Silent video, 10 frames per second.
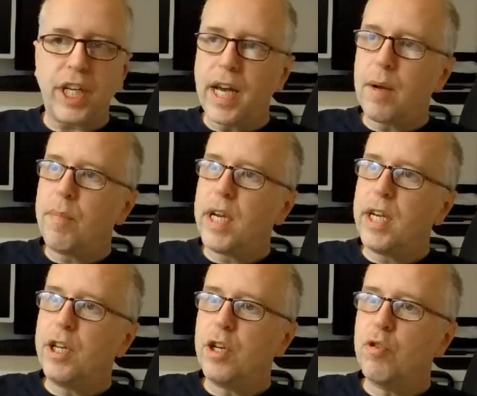can
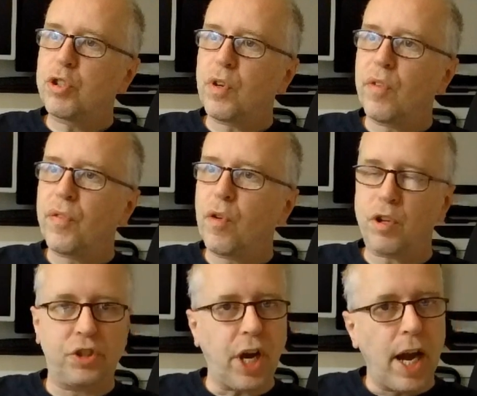be useful
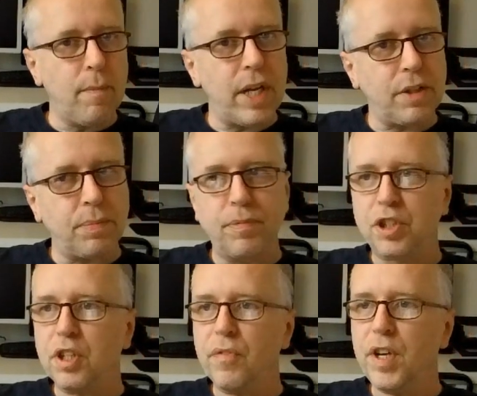for
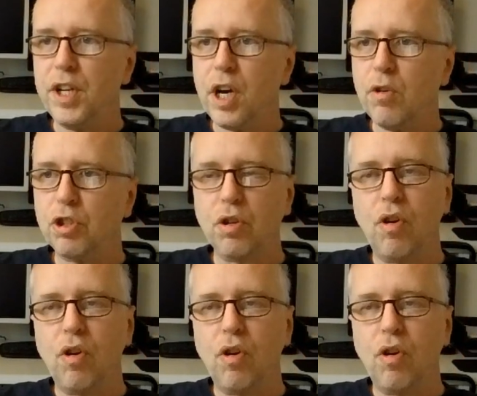time-lapse uh, videos,